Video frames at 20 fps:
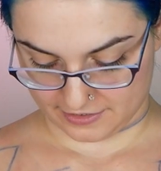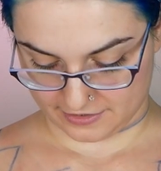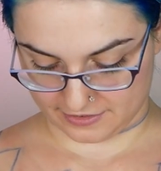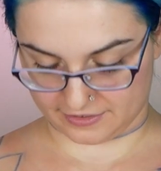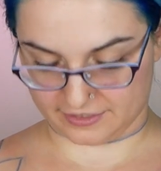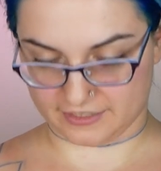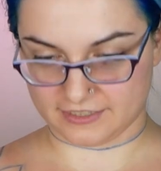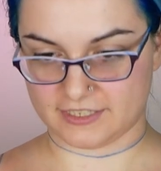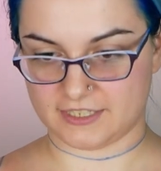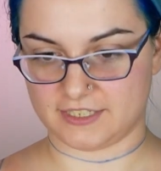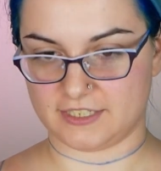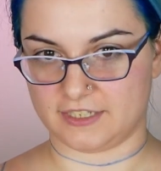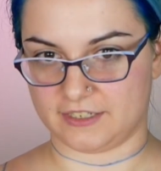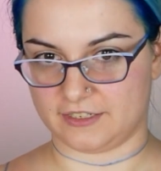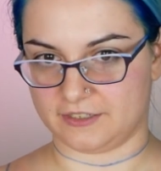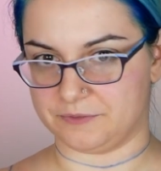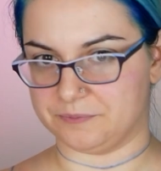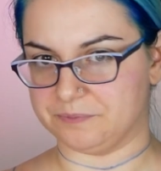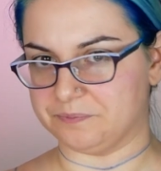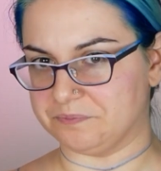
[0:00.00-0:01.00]
this,
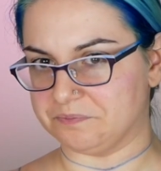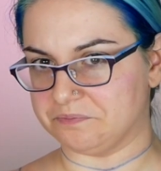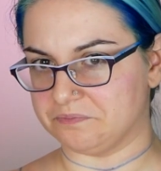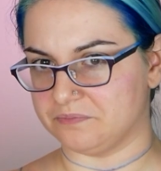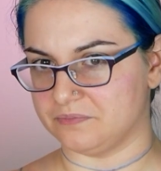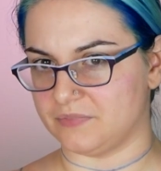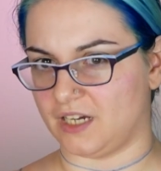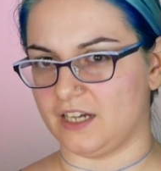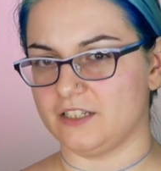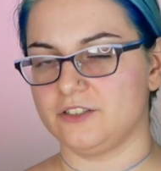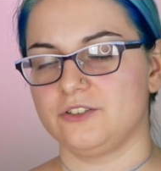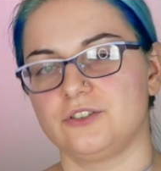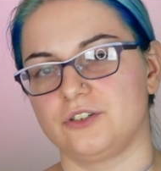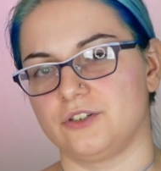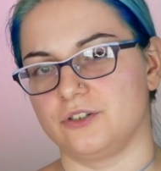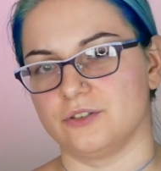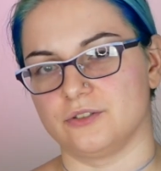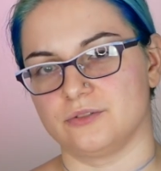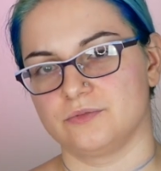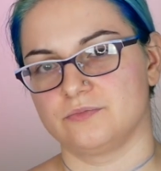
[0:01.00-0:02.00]
I don't
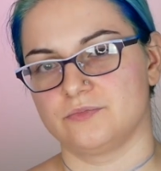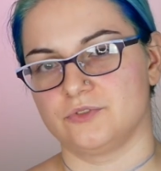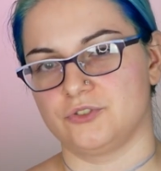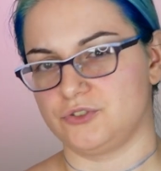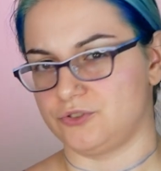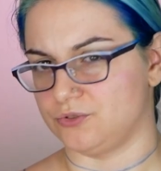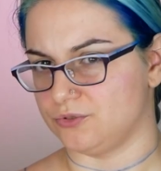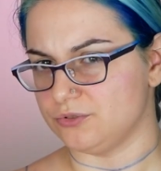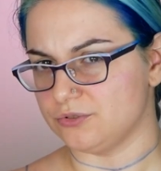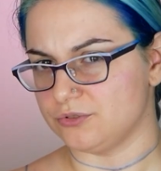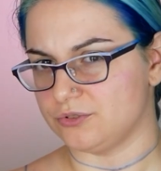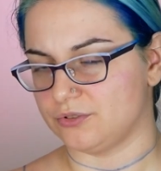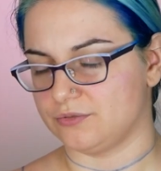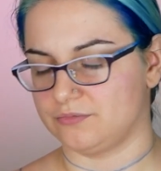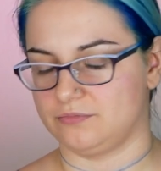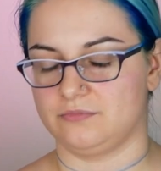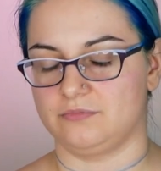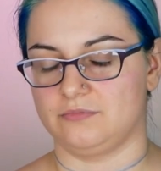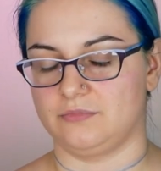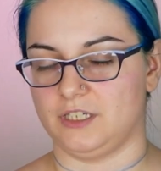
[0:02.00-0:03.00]
know, suit
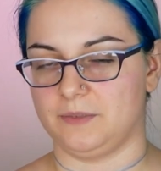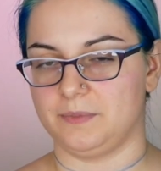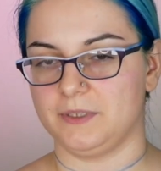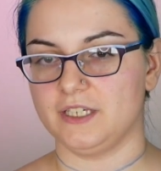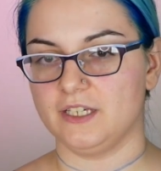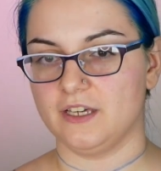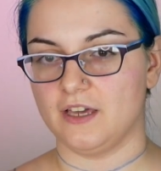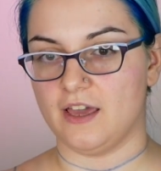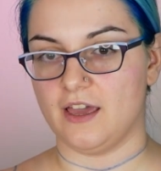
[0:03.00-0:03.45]
maybe,